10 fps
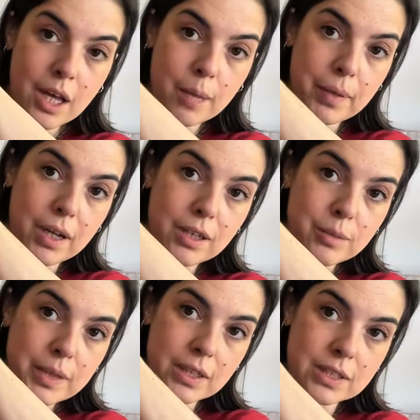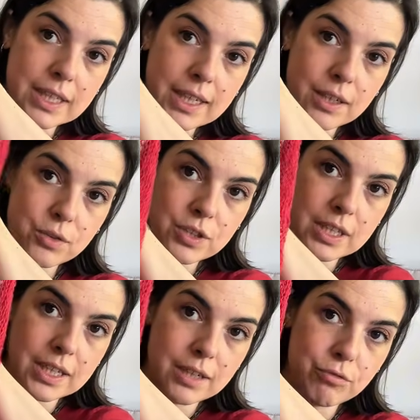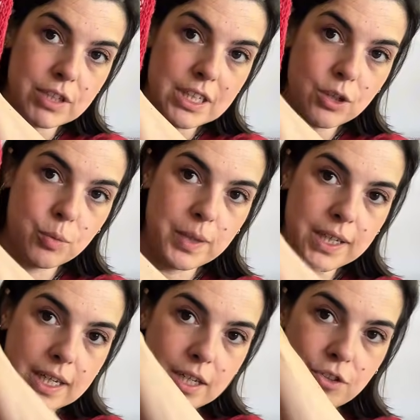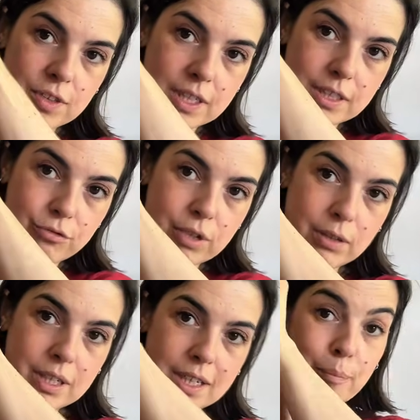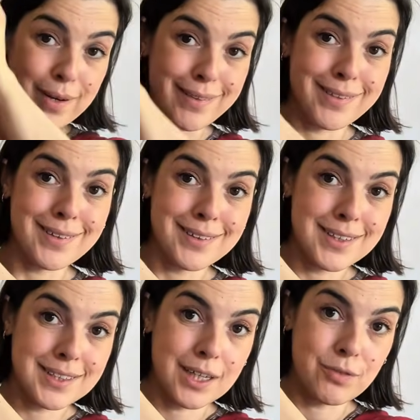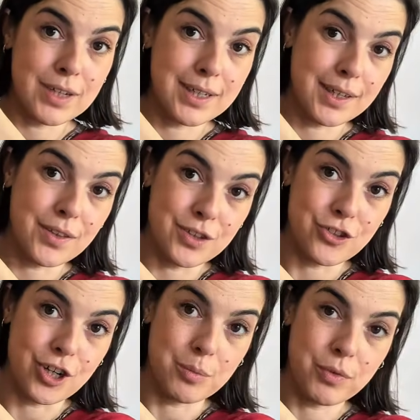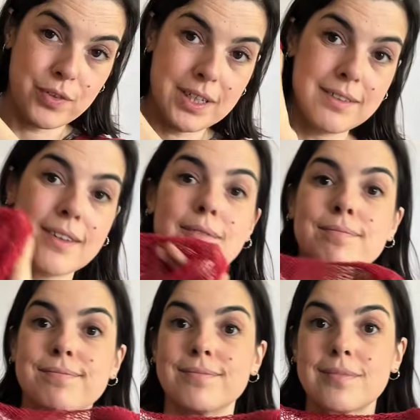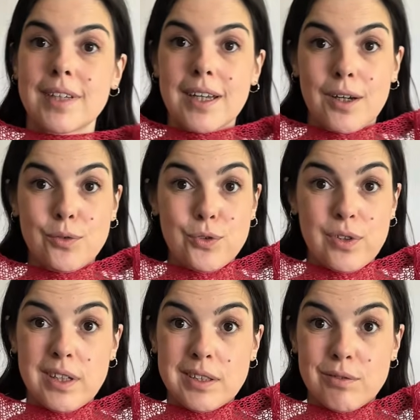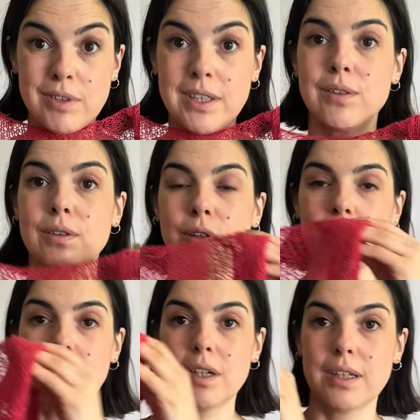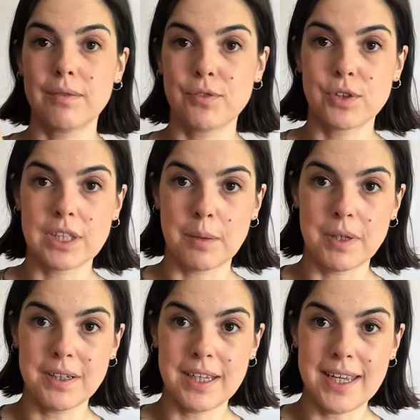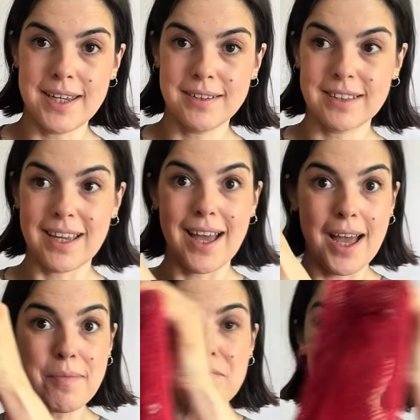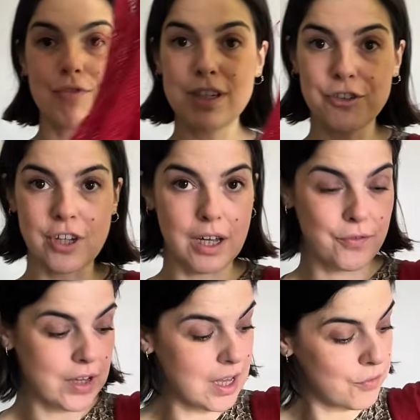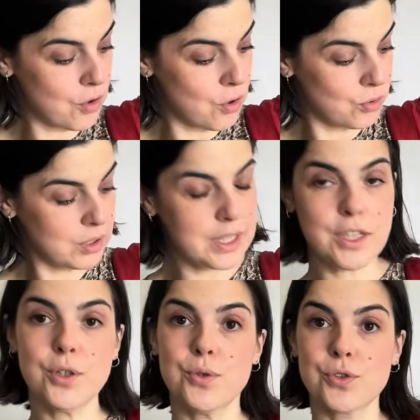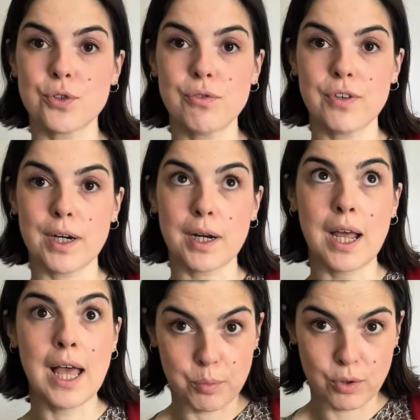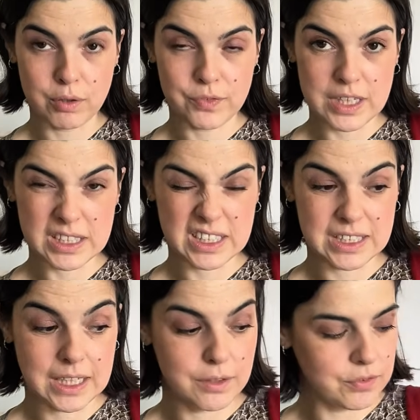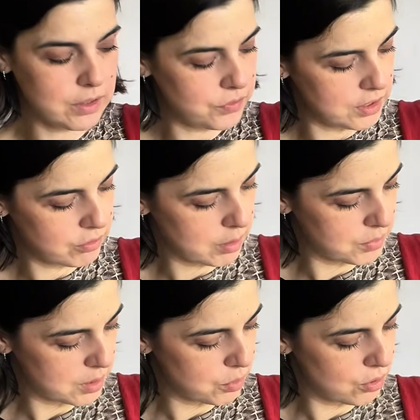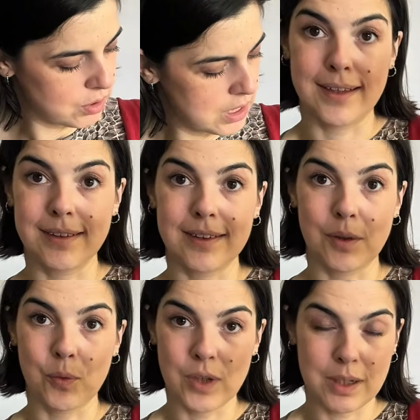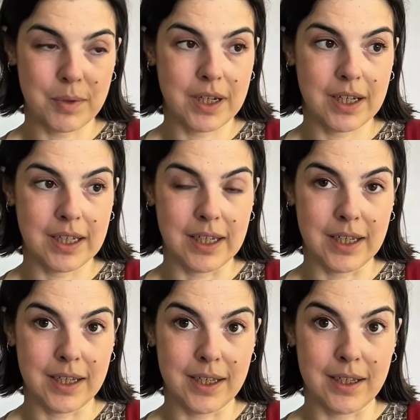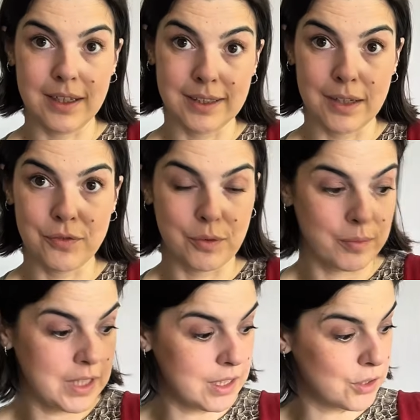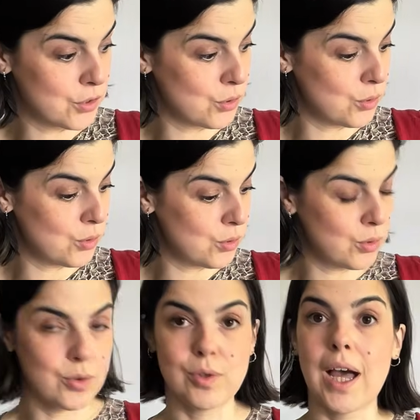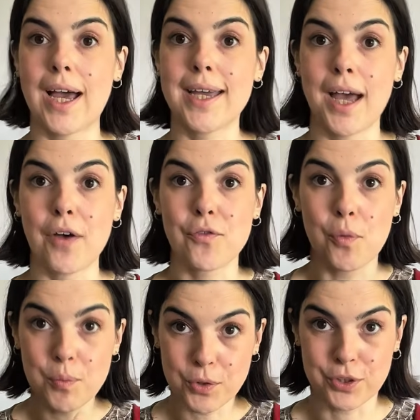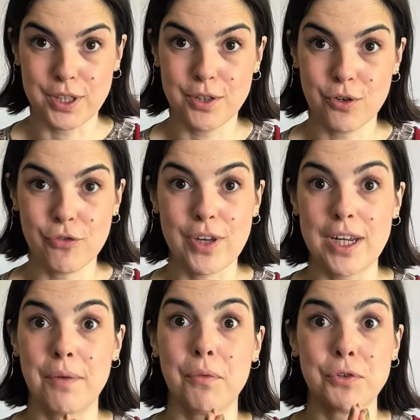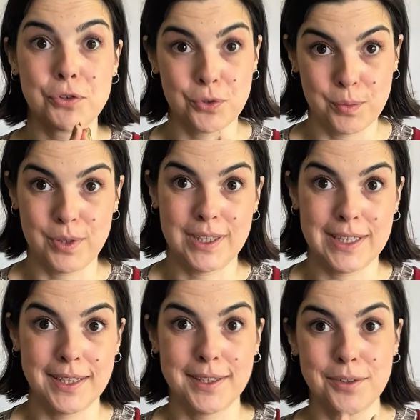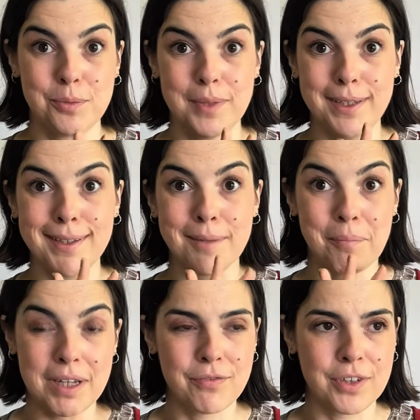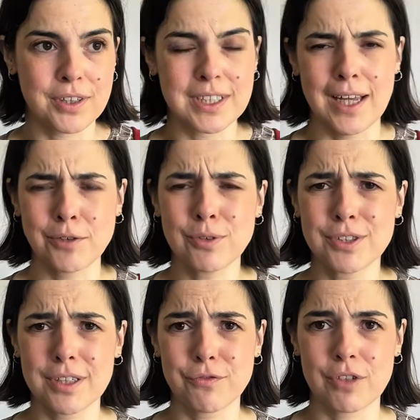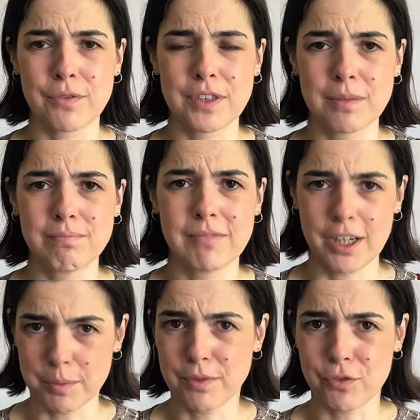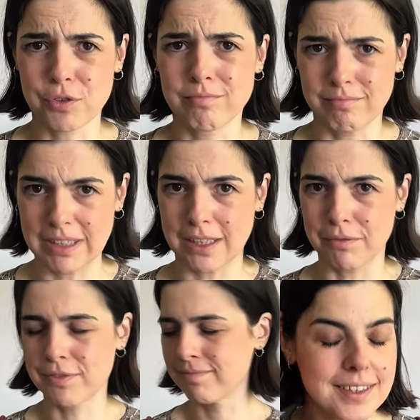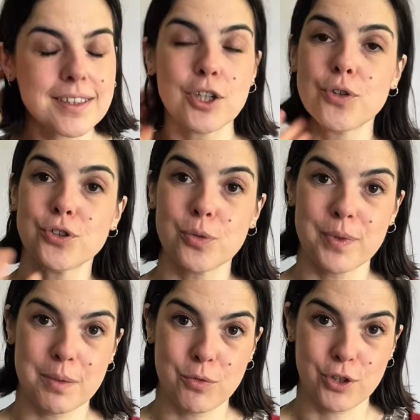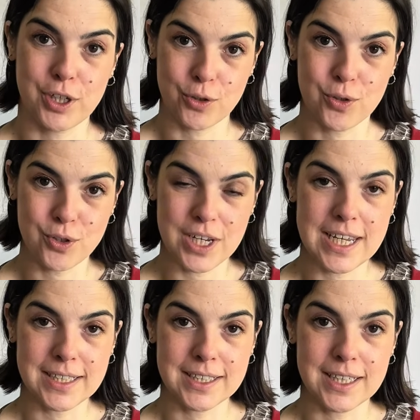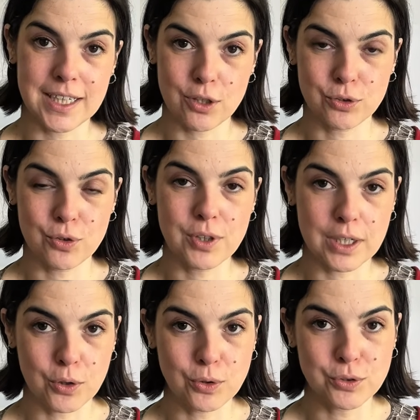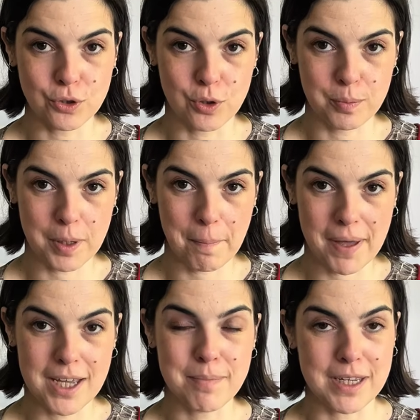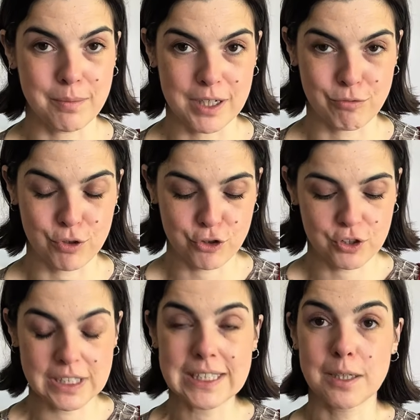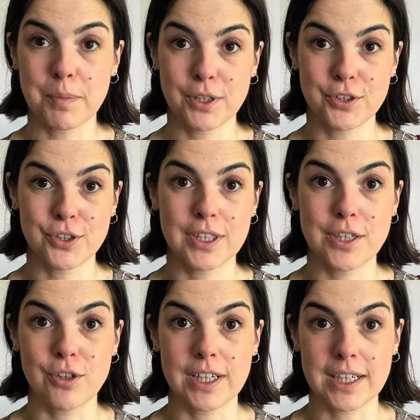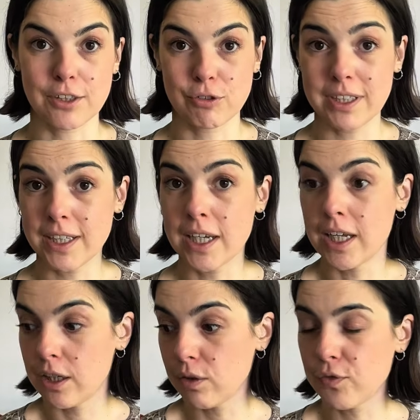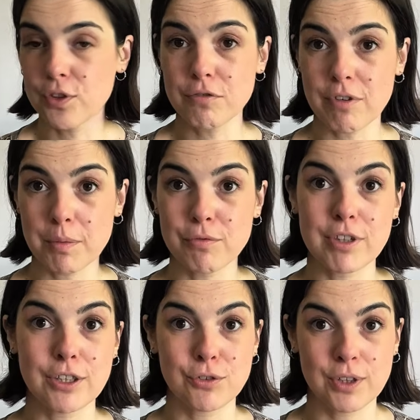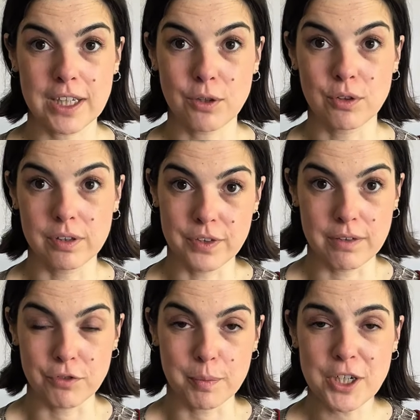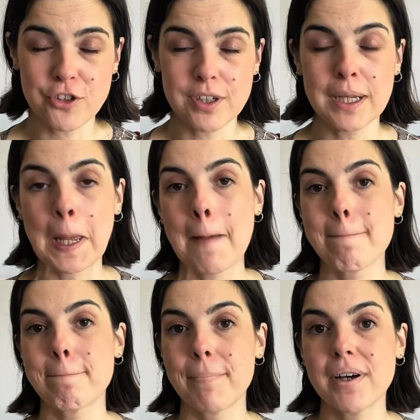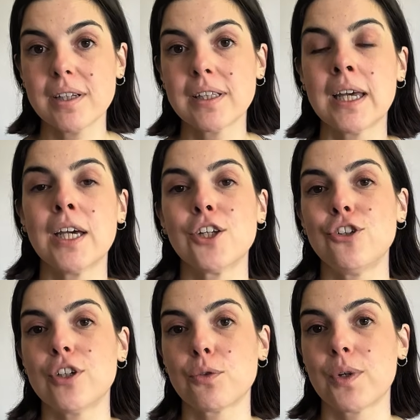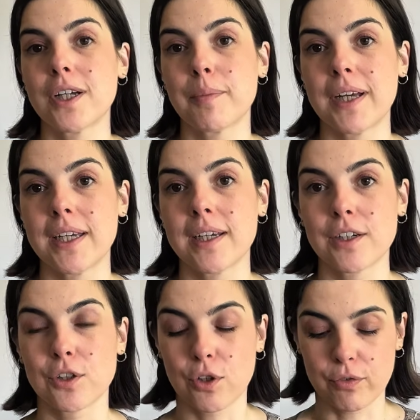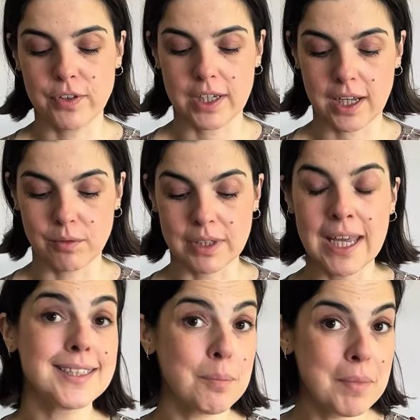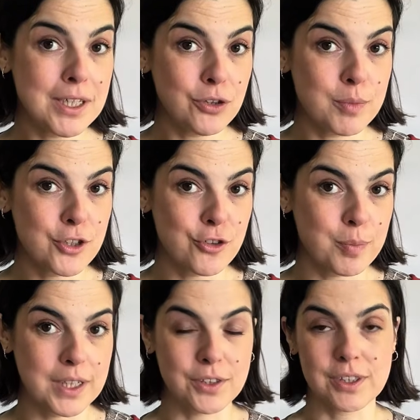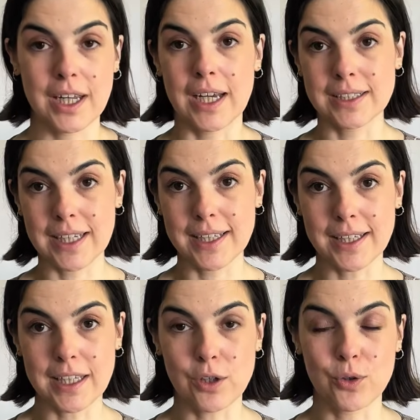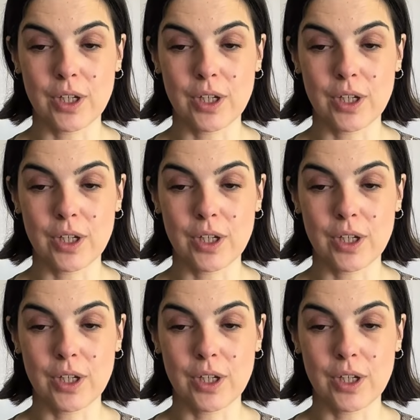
appalled because they cannot stand like really open gauge that is irregular, but I think that's kind of like the charm of it. I also think it's a really good color for summer, and I'm really chuffed. I've only used so far a ball of this, and it's like 50 grams a ball, and whatever is left from here. So I have more than enough, and I'm super excited to make my first actual self-drafted garment for myself. The other top that I'm working on is the Kyoto Keyhole top made by Rosh. This is a pattern that you can actually look for in Ravelry to get all of the information, but you acquire by her coffee account. It's a made-to-measure pattern that has like a keyhole